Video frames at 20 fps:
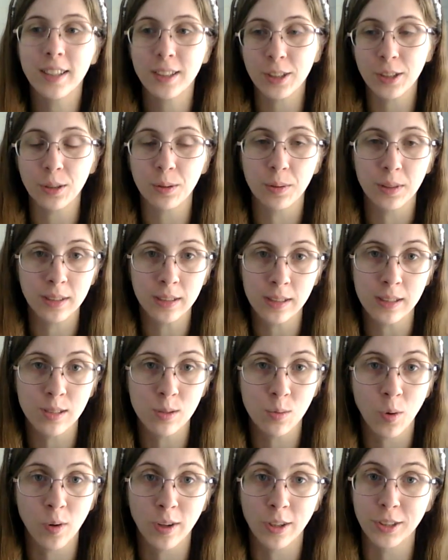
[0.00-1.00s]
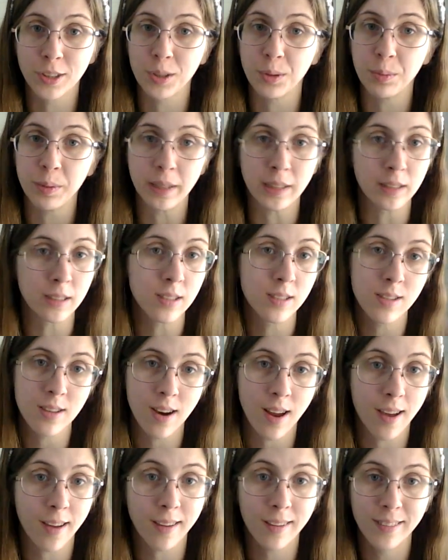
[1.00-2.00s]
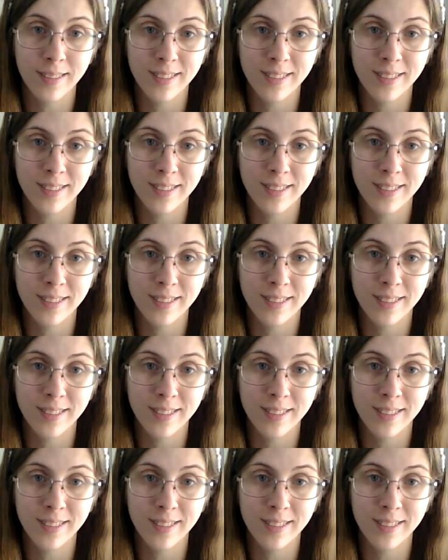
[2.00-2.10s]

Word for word: to do at least one or two pieces a night